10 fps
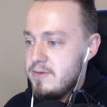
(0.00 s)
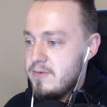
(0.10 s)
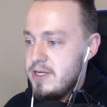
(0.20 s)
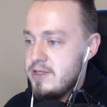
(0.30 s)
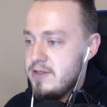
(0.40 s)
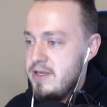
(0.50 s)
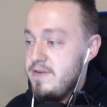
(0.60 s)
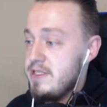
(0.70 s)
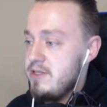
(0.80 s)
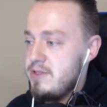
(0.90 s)
Razor Leaf.
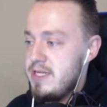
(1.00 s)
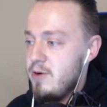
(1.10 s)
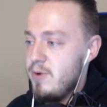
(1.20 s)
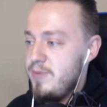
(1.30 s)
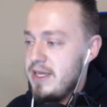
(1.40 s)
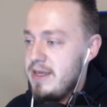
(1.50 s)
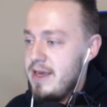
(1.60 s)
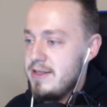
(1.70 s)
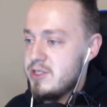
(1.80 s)
He's going to use Tail Whip again,